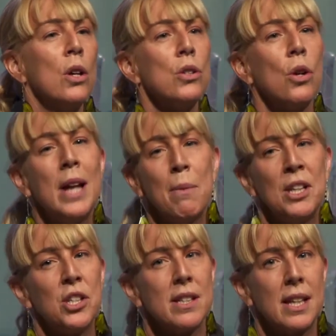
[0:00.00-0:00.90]
So let
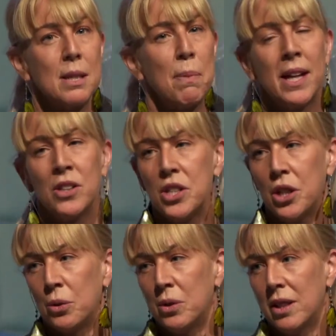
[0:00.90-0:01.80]
me just explain to
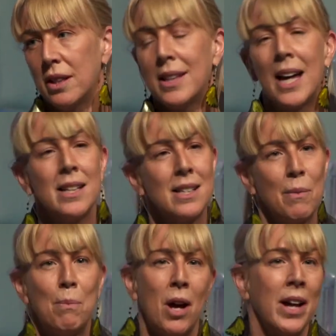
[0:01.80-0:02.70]
you, that is the
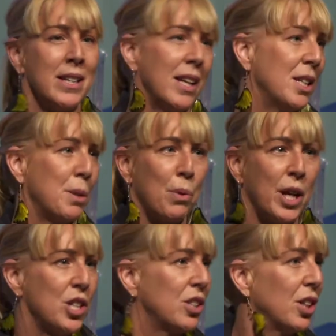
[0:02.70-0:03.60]
blind
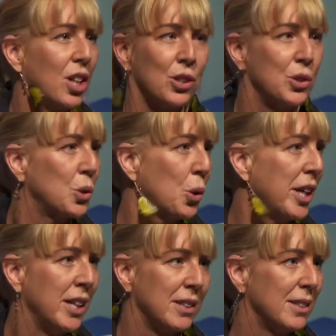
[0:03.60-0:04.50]
inspirational girl
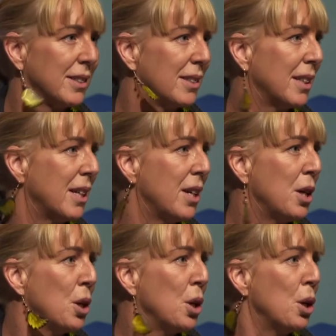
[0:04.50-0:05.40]
story.
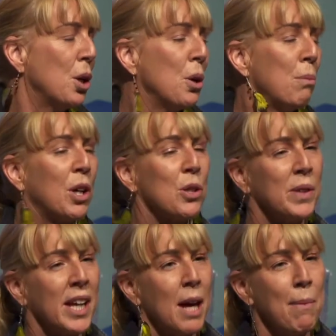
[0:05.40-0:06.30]
Because
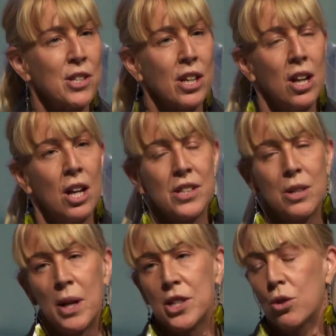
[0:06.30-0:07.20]
when I came out of the closet, I
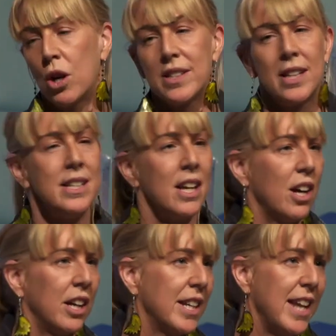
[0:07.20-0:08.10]
went across India
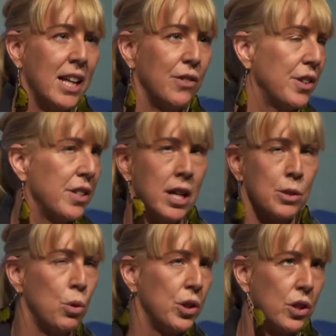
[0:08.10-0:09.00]
on an elephant,
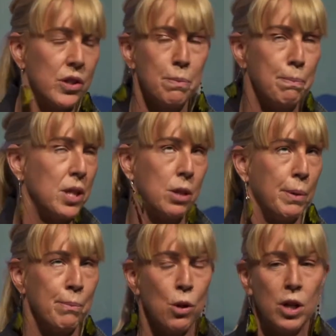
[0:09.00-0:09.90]
as one does, Bitub
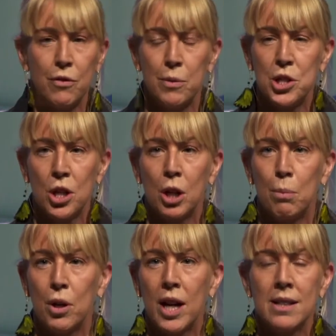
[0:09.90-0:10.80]
and Mowgli from the Jungle
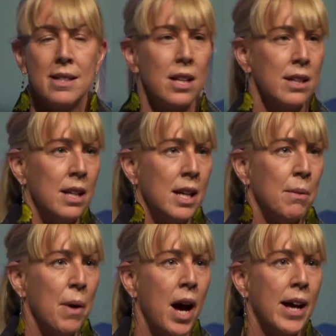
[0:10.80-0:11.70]
Book, and
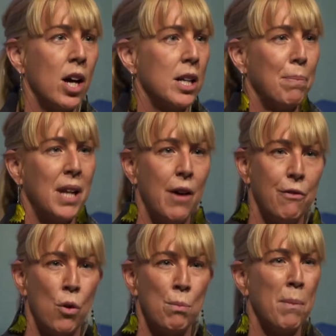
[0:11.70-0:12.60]
suddenly I got a
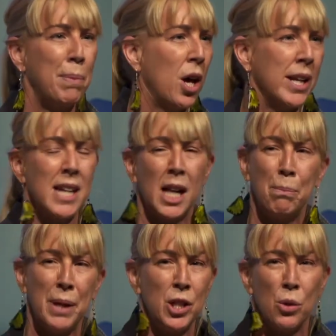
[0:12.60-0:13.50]
platform, a blind
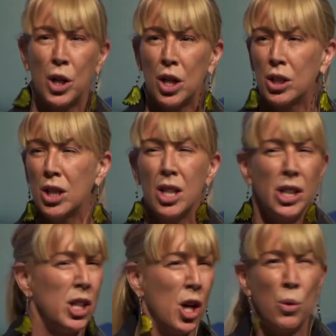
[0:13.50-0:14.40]
albino girl,
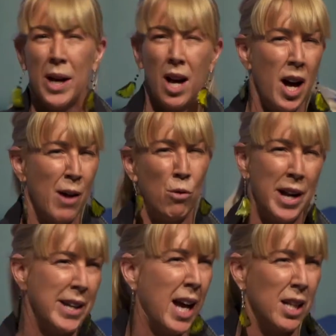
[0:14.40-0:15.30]
you know,
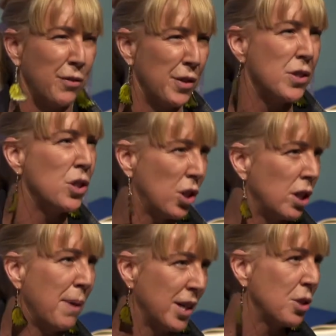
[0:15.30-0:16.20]
riding elephants. You can
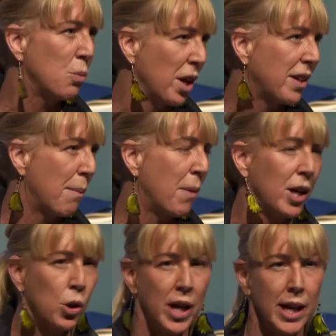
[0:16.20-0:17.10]
imagine what that
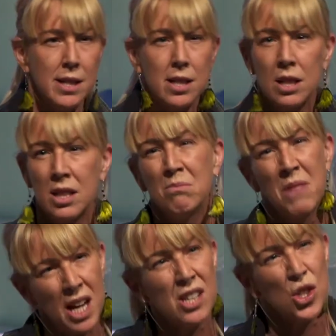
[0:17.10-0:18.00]
might create,
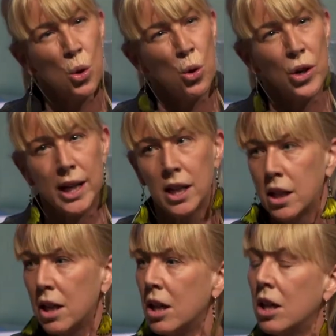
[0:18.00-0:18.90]
a story.
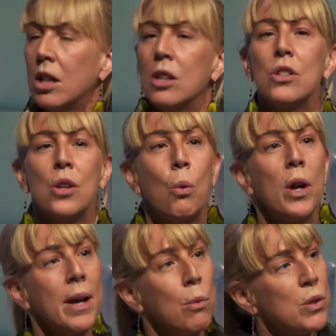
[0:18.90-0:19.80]
So
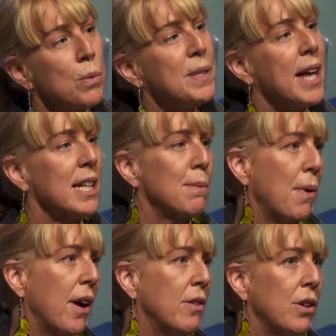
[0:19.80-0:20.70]
what I was obsessed
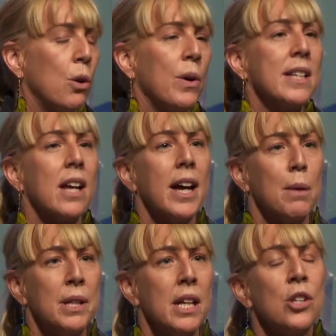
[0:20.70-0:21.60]
by, though, is I had
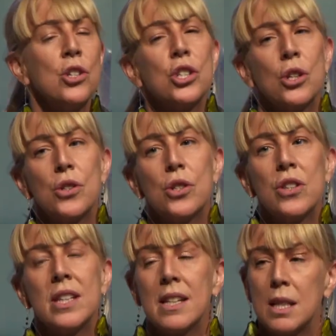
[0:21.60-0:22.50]
been introduced to
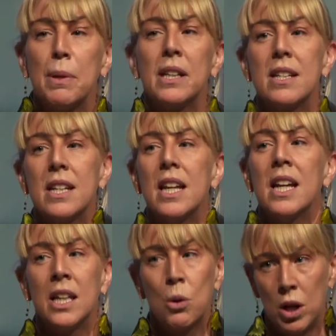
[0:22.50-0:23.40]
the disability
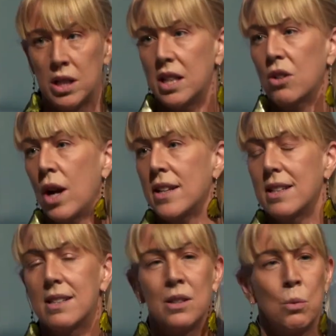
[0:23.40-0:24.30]
inequality
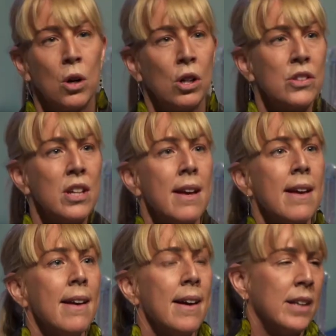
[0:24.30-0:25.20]
crisis in the world,
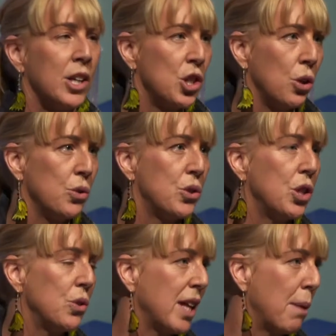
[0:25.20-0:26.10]
and I chose to
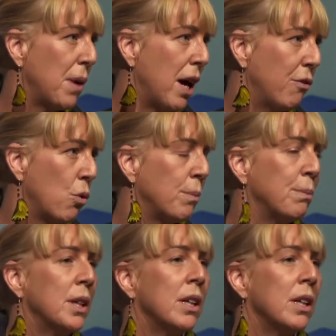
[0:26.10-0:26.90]
use that platform